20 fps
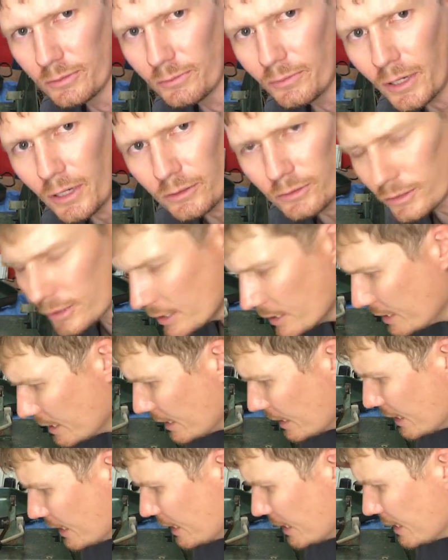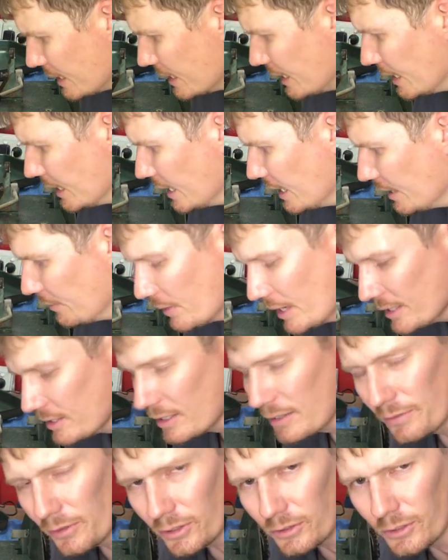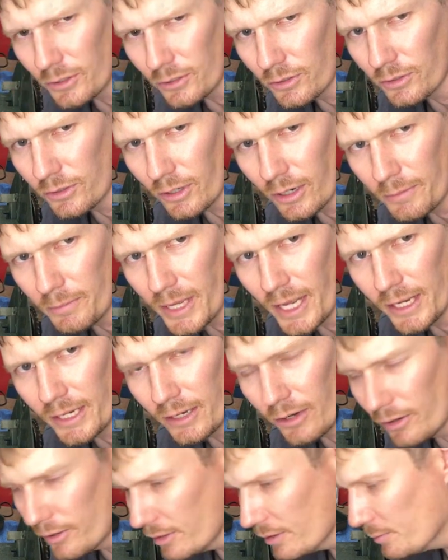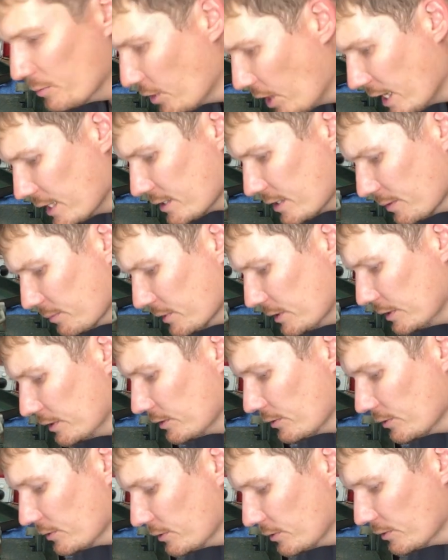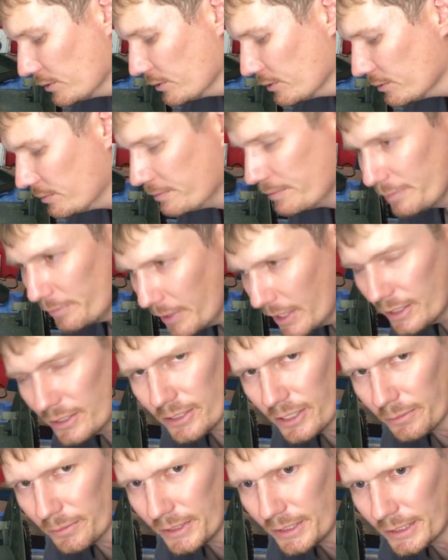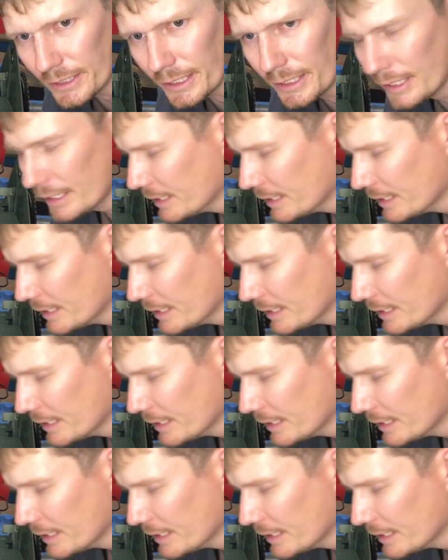some bolts. Basically, if I do, I may either break something or bend something,